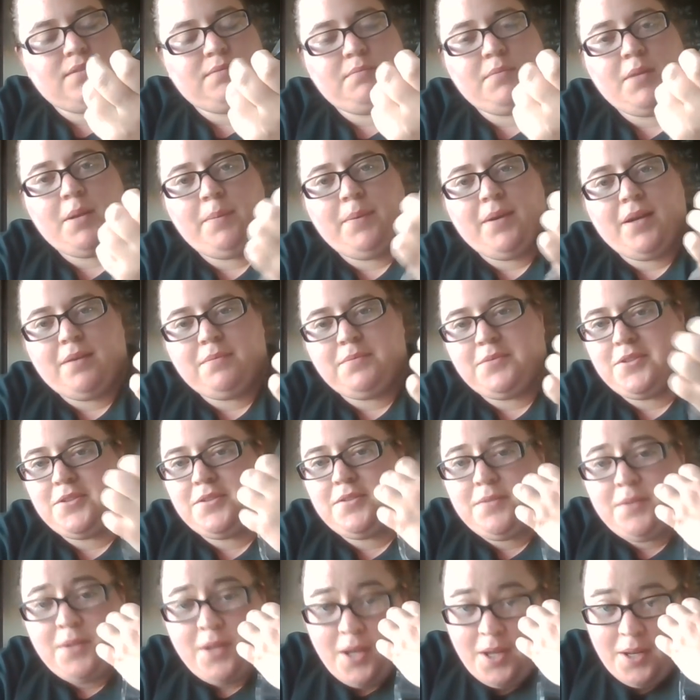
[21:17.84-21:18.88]
Maybe I'm
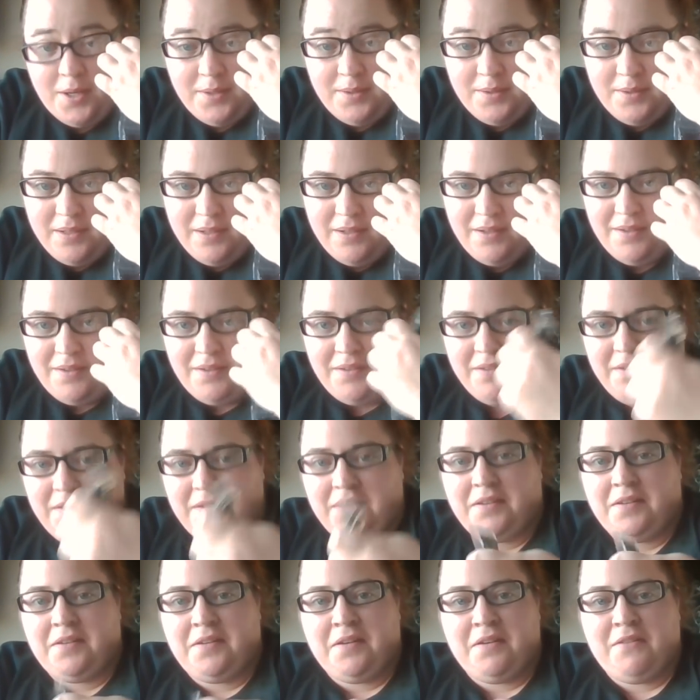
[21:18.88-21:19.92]
just not
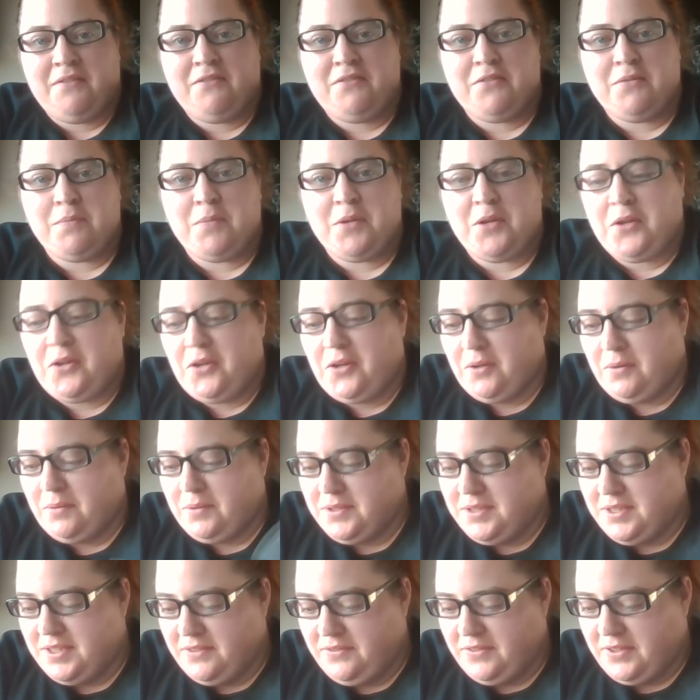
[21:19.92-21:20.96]
familiar with
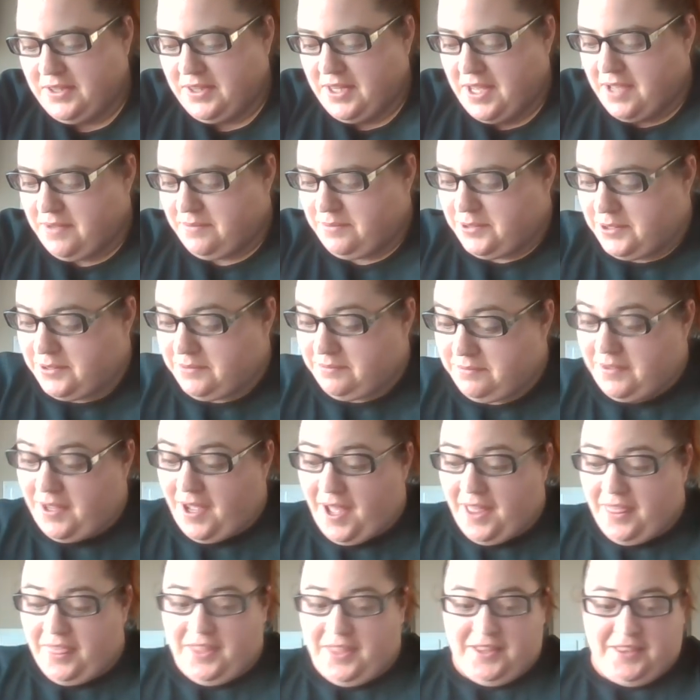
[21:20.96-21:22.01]
stuff like that. But
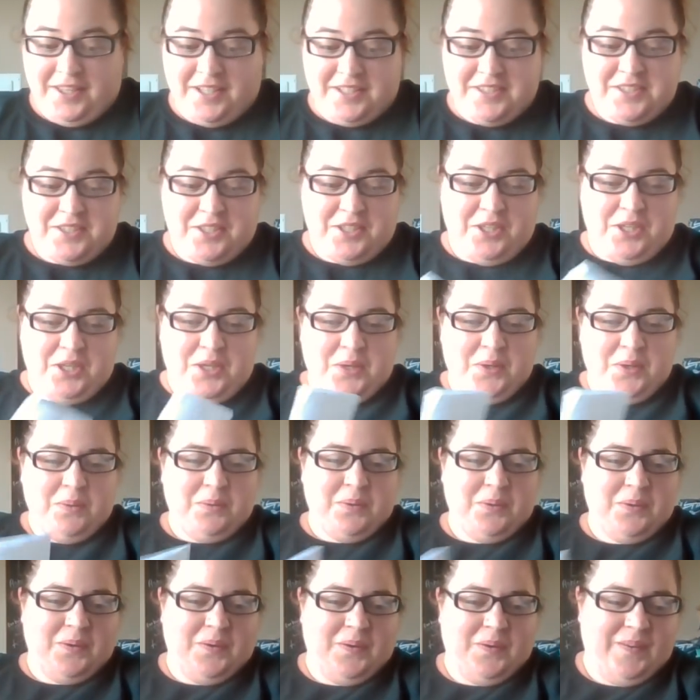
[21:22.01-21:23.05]
I think that's
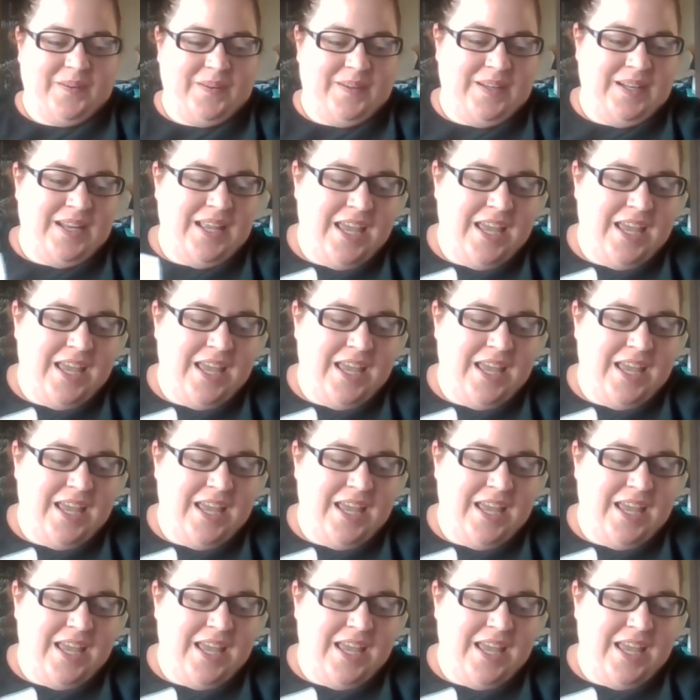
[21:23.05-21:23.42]
cute.